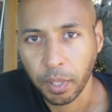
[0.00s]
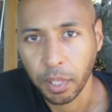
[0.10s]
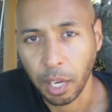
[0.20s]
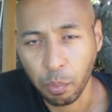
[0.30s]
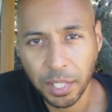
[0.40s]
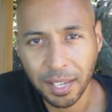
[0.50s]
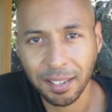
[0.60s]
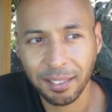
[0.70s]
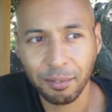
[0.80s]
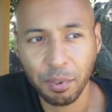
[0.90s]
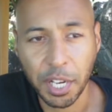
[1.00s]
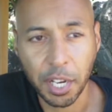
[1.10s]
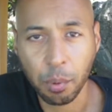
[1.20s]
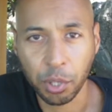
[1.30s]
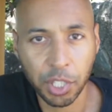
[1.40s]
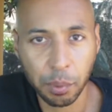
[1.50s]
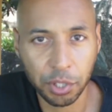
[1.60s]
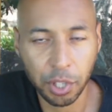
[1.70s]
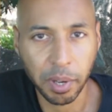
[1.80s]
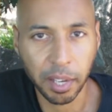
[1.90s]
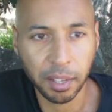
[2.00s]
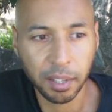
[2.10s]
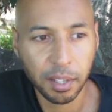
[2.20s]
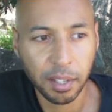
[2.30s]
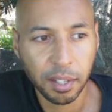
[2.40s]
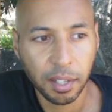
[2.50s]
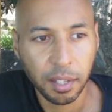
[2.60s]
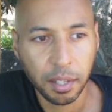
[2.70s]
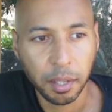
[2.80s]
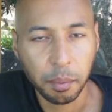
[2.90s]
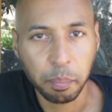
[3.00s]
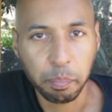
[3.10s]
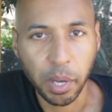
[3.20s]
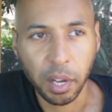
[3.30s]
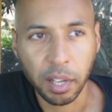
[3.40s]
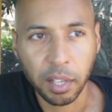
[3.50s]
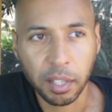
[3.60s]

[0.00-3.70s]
You know, we didn't really know what she was doing. But